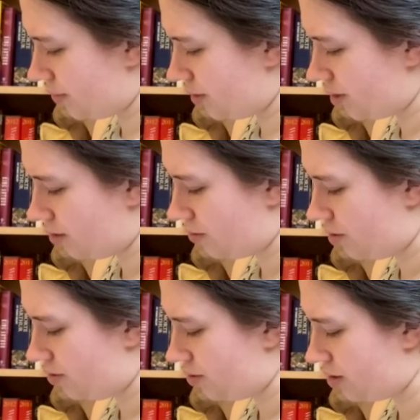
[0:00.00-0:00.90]

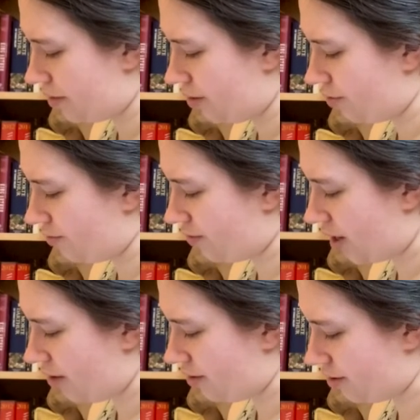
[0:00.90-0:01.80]
Someone knows about your
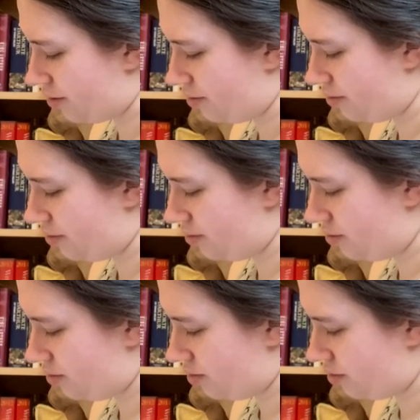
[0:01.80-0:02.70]
father.
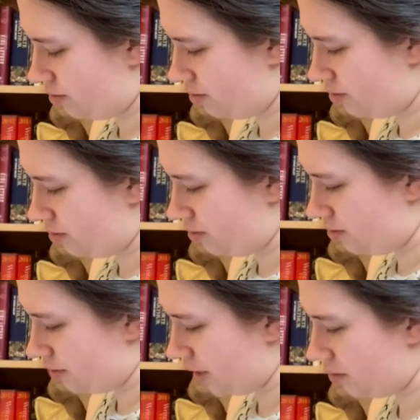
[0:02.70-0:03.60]

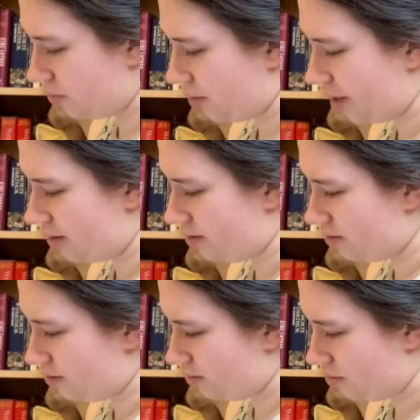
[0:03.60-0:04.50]
Wait, what?
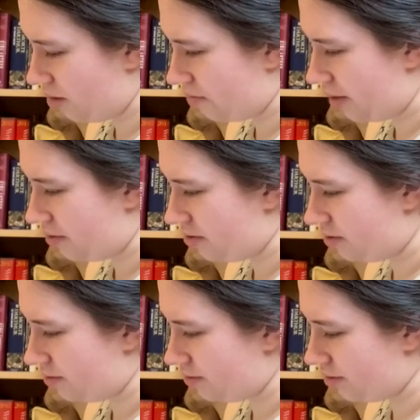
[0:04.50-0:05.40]
What about
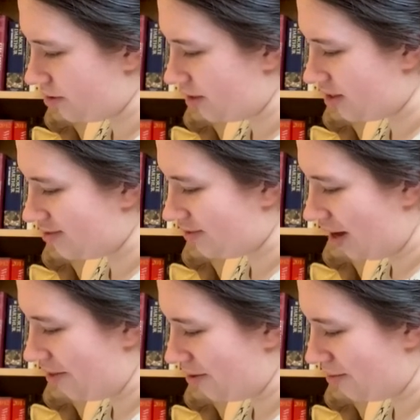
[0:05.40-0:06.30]
Cornelia's
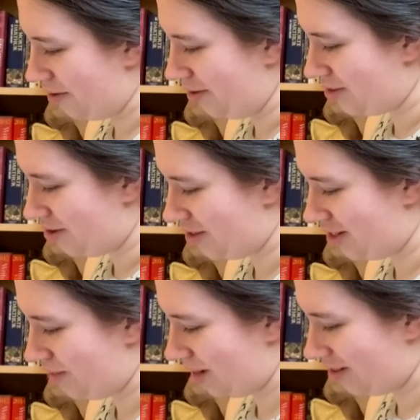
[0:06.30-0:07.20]
father? What are you
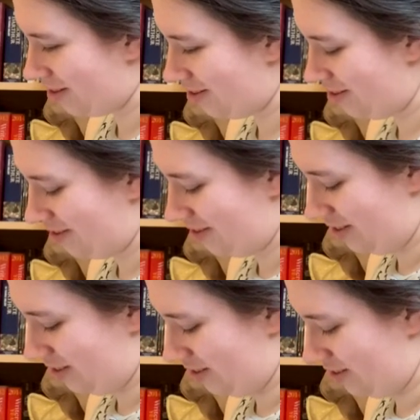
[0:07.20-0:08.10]
talking about?
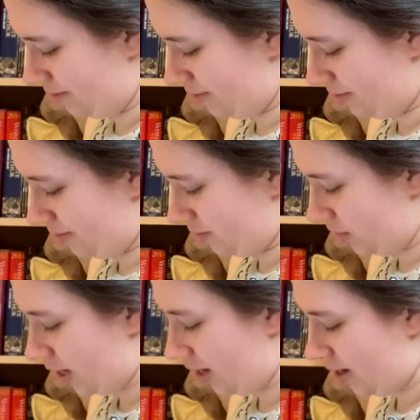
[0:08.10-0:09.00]

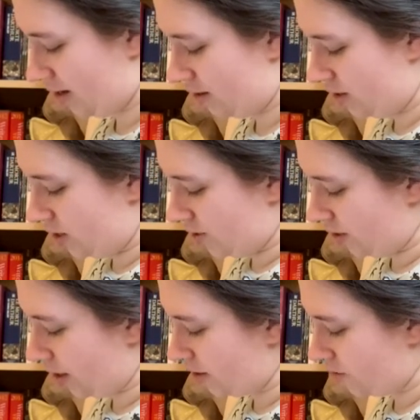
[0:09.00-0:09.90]
Haha.
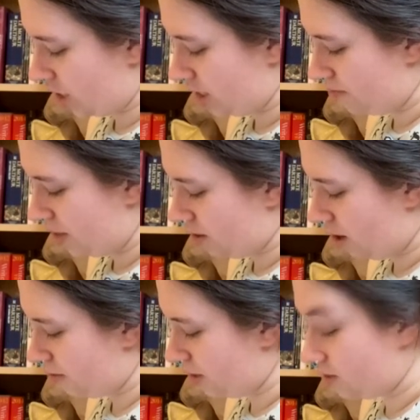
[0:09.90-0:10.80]
Lillian tried to bake
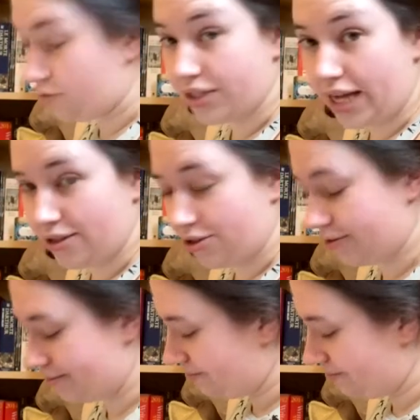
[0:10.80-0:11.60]
cupcakes for dessert